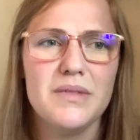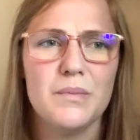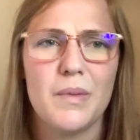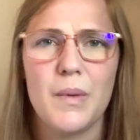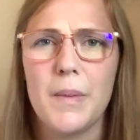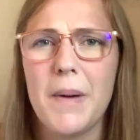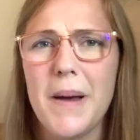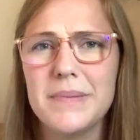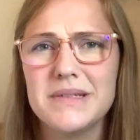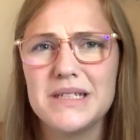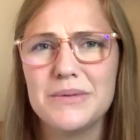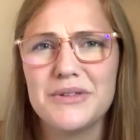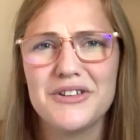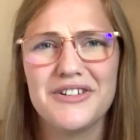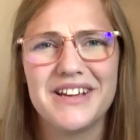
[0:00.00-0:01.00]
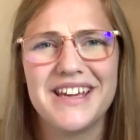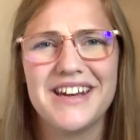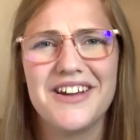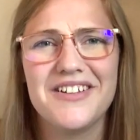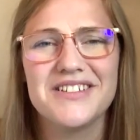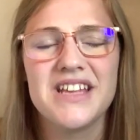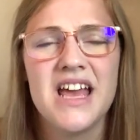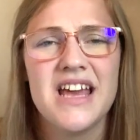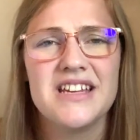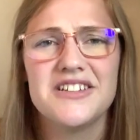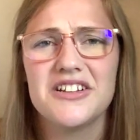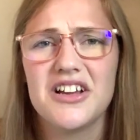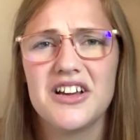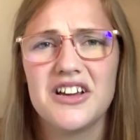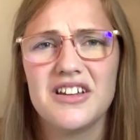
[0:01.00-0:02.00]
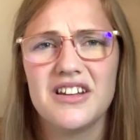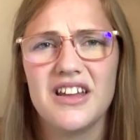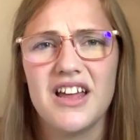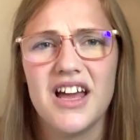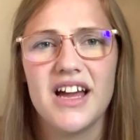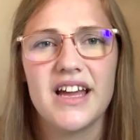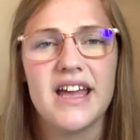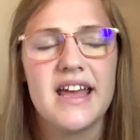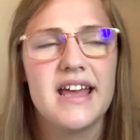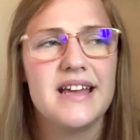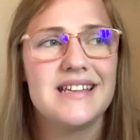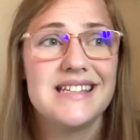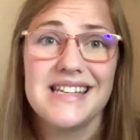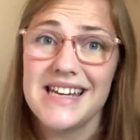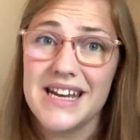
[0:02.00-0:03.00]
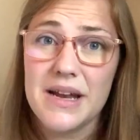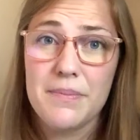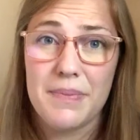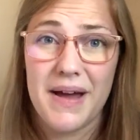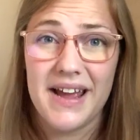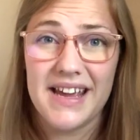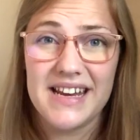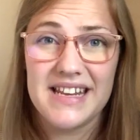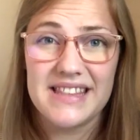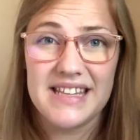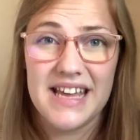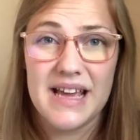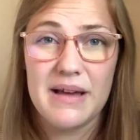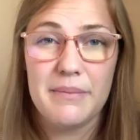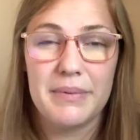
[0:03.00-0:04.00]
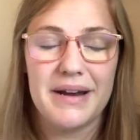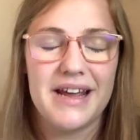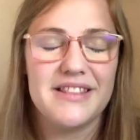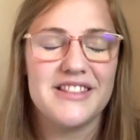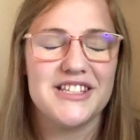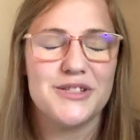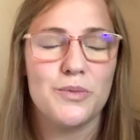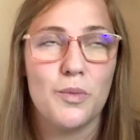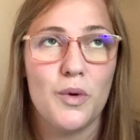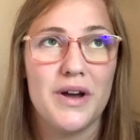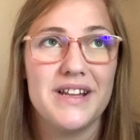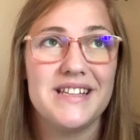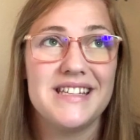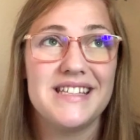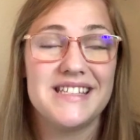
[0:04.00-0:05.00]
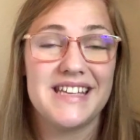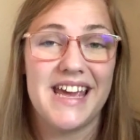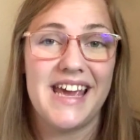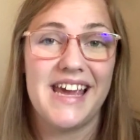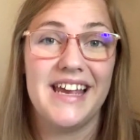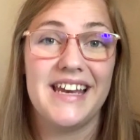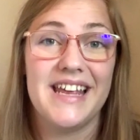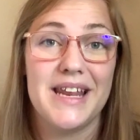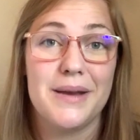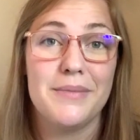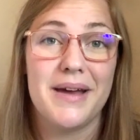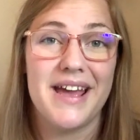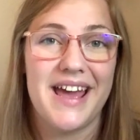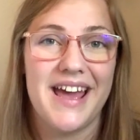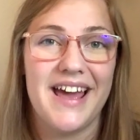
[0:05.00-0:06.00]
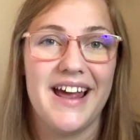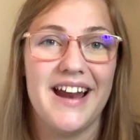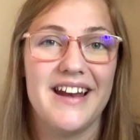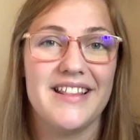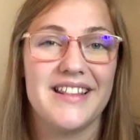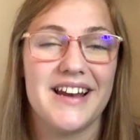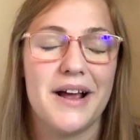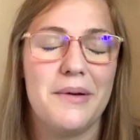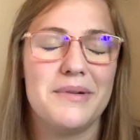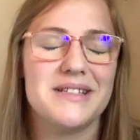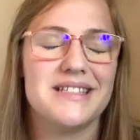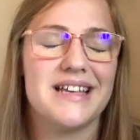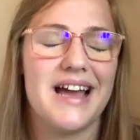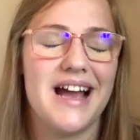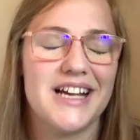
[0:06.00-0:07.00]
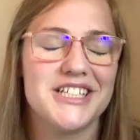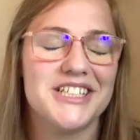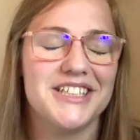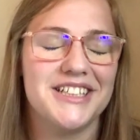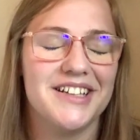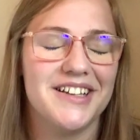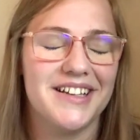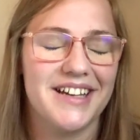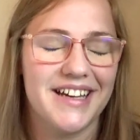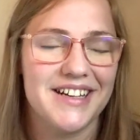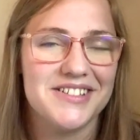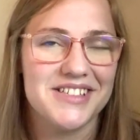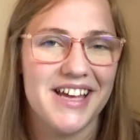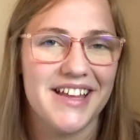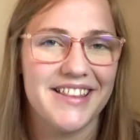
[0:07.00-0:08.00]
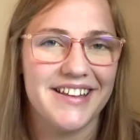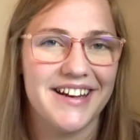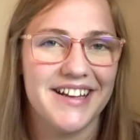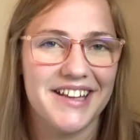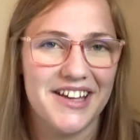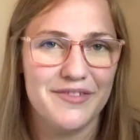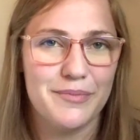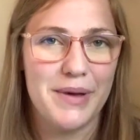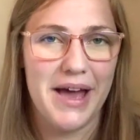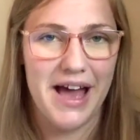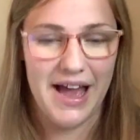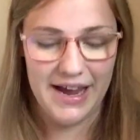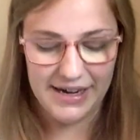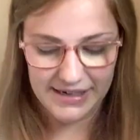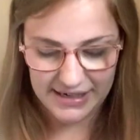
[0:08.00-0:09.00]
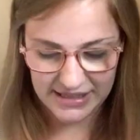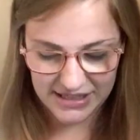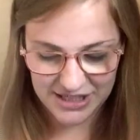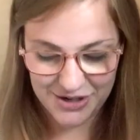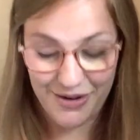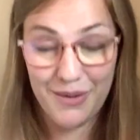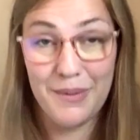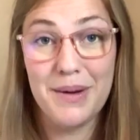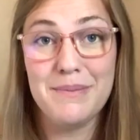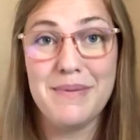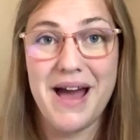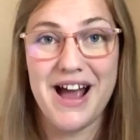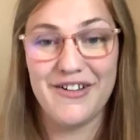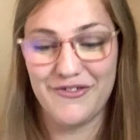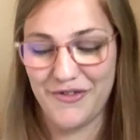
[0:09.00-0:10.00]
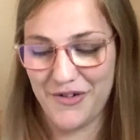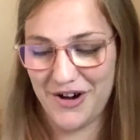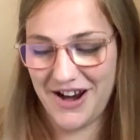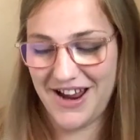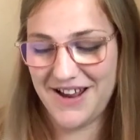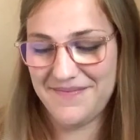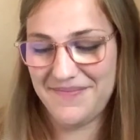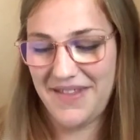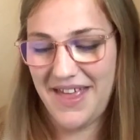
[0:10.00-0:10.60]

But we popped in with our kiddos, took a good look, didn't end up buying anything, but I had this one skein in my head that I was actually kind of sad that I left behind. And so I went back for it.